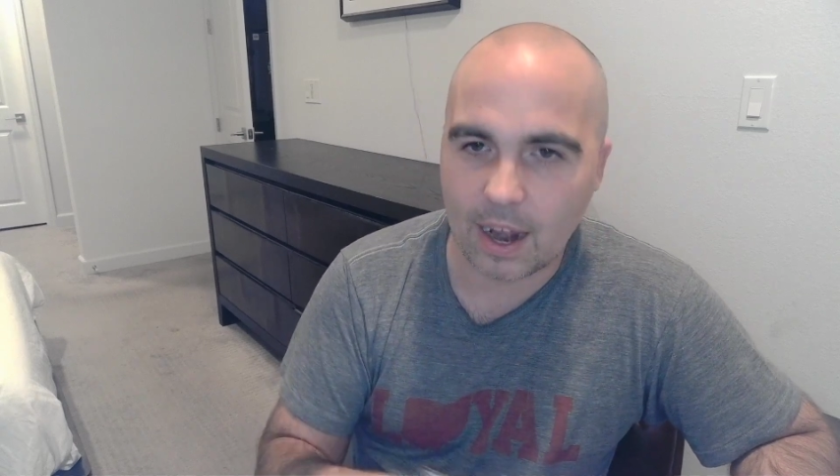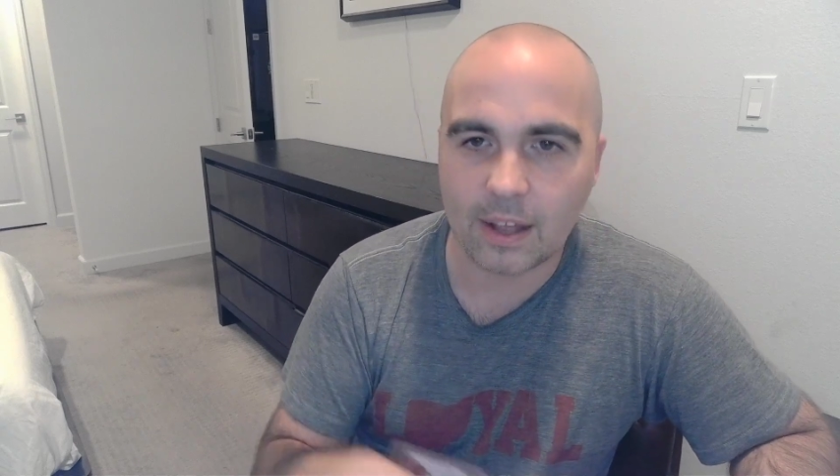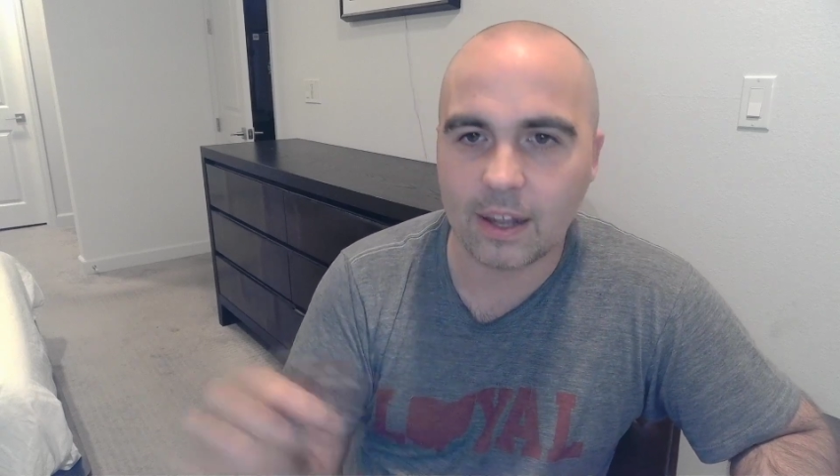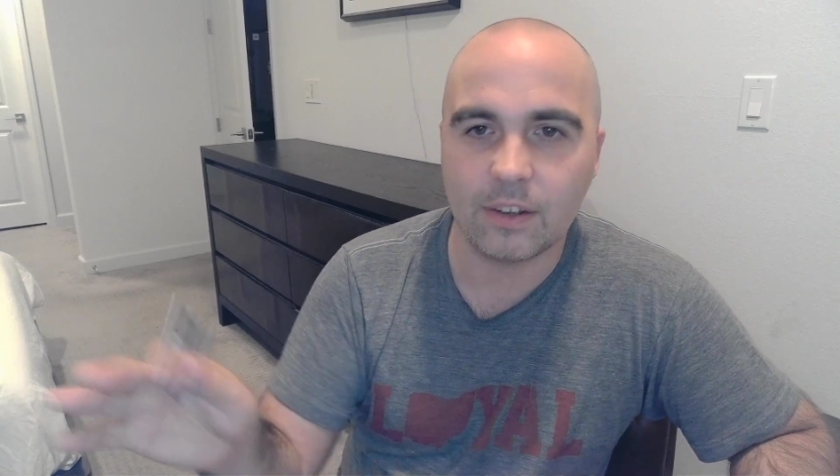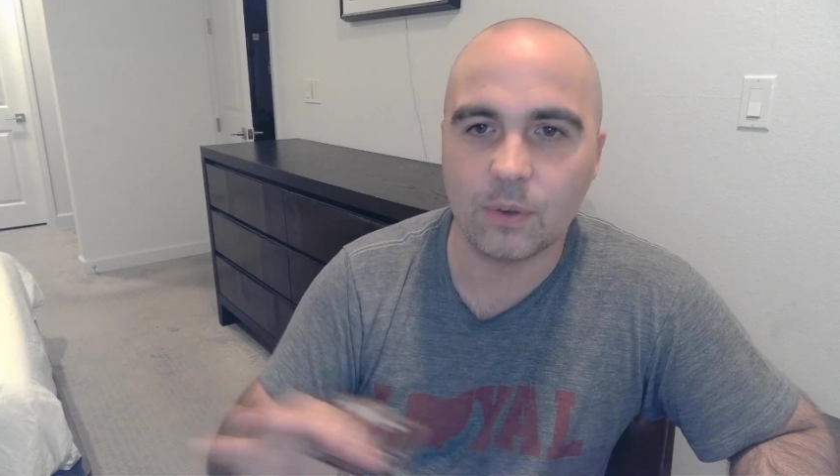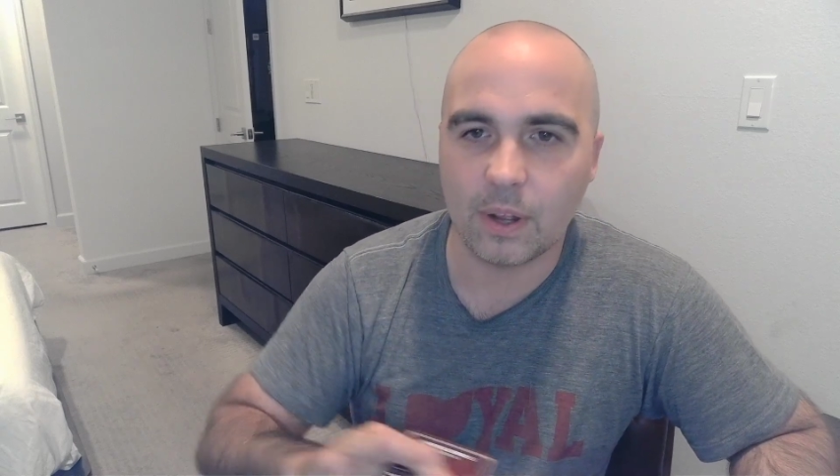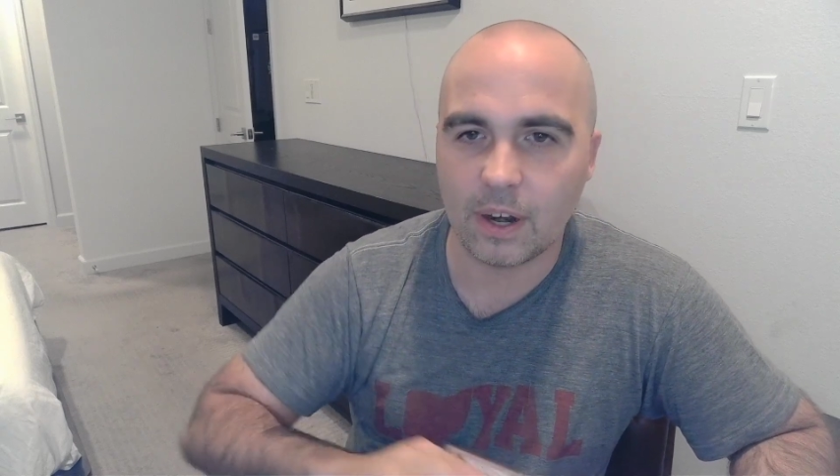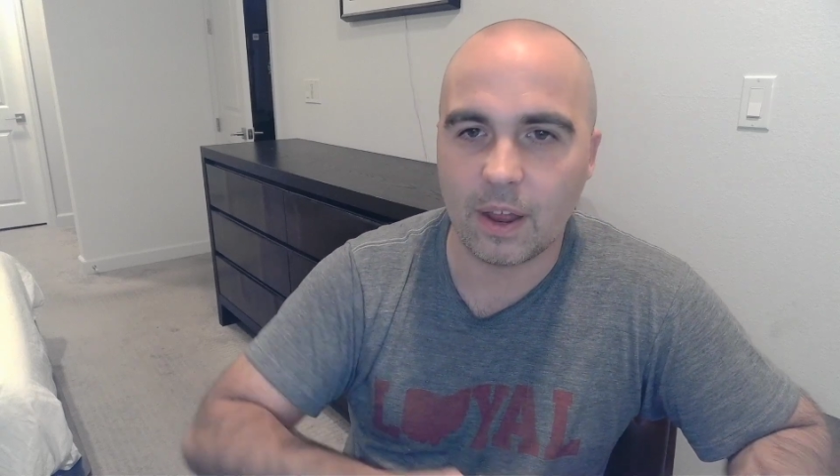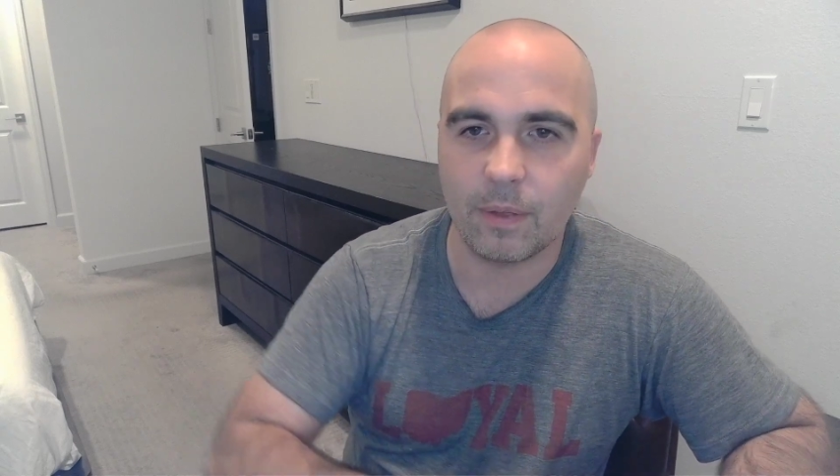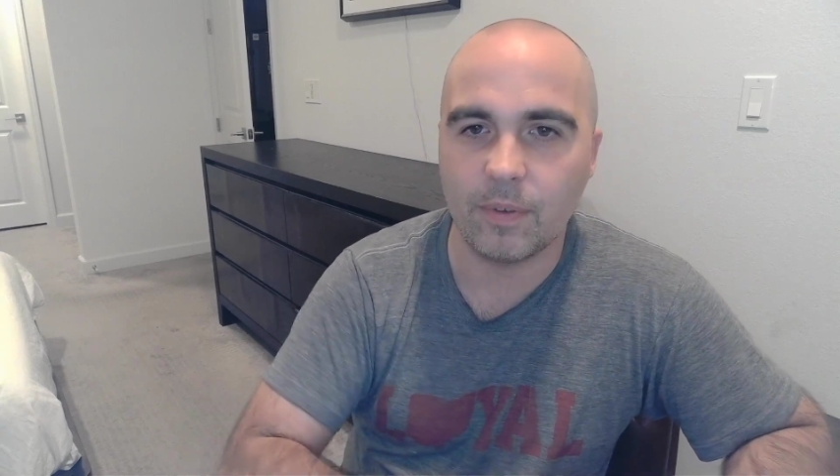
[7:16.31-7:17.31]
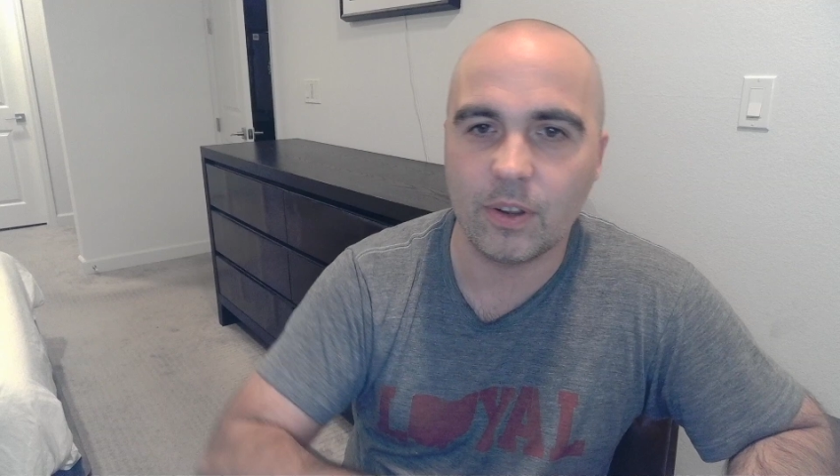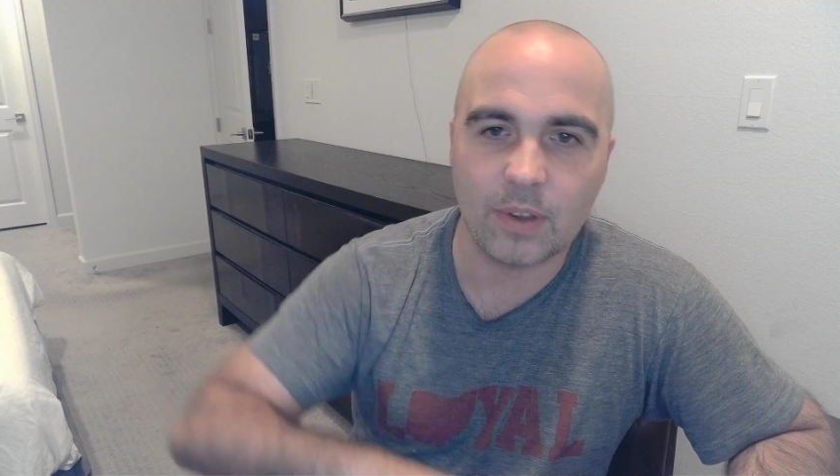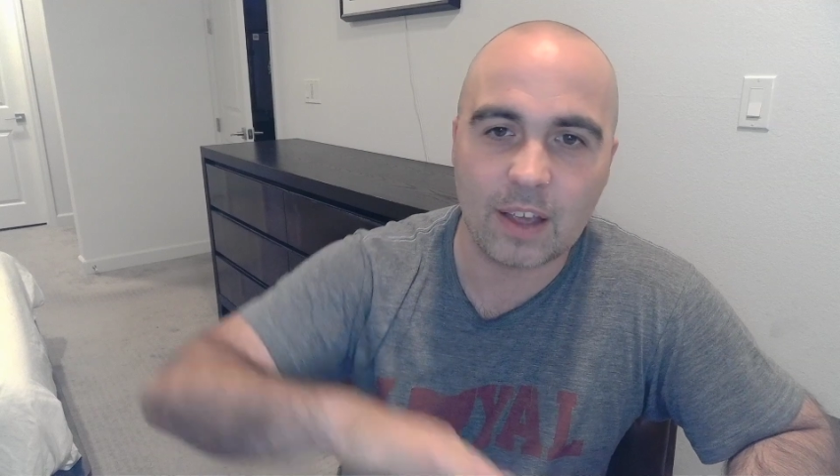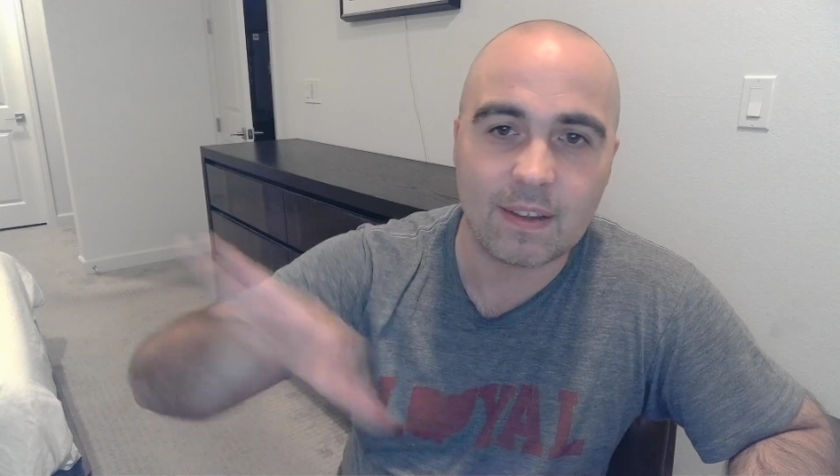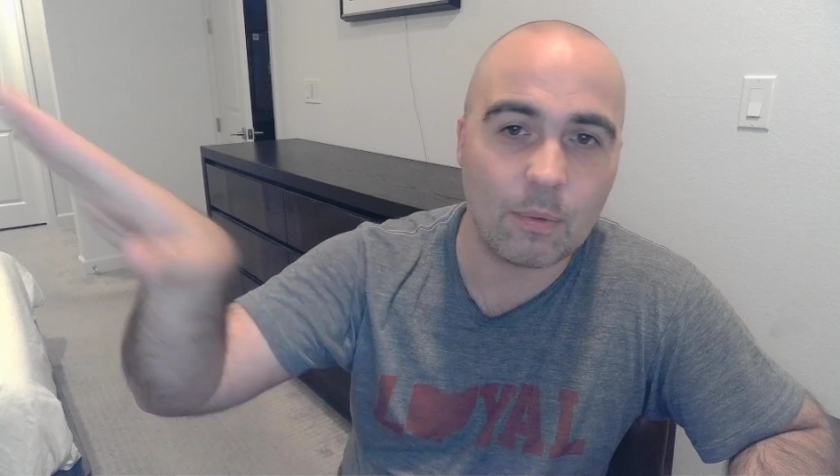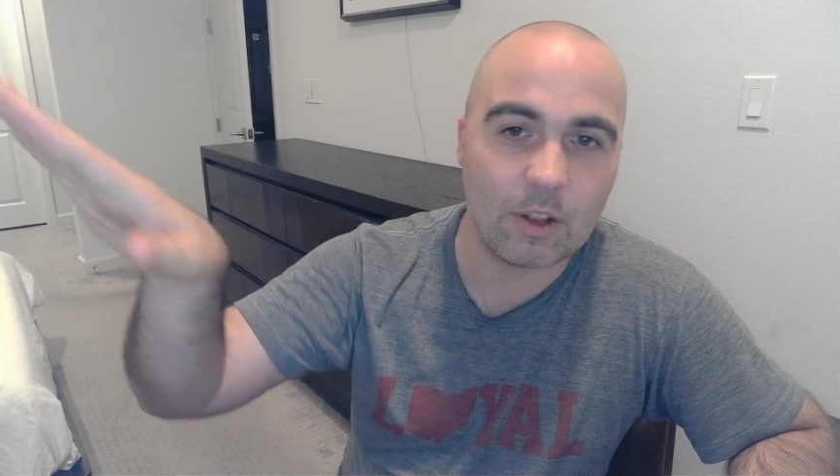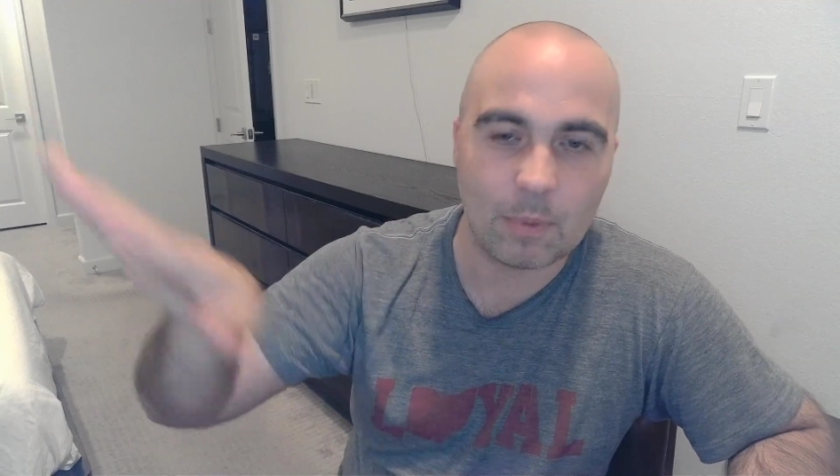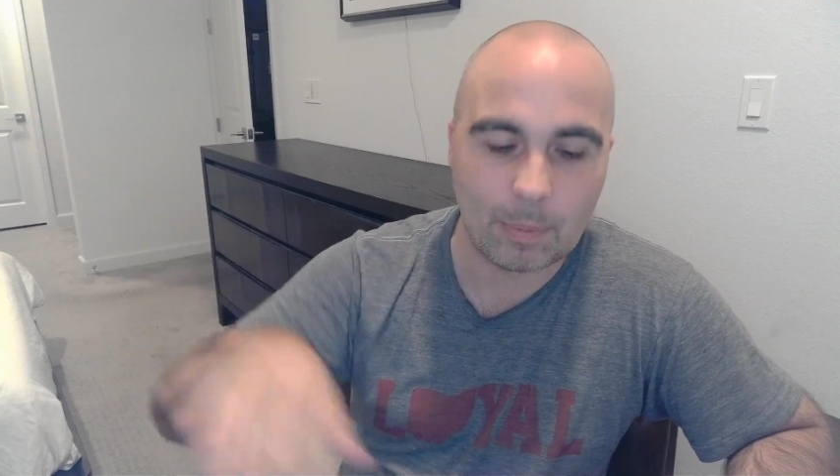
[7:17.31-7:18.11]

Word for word: I'll get into it in another video. You guys gotta watch